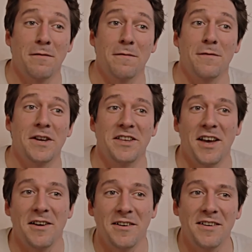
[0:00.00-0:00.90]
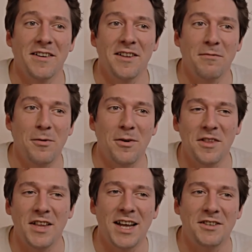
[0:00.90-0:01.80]
freaked out because we were on
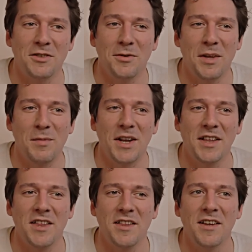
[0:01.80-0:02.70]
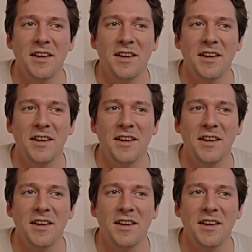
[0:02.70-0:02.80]
stage in 20 minutes.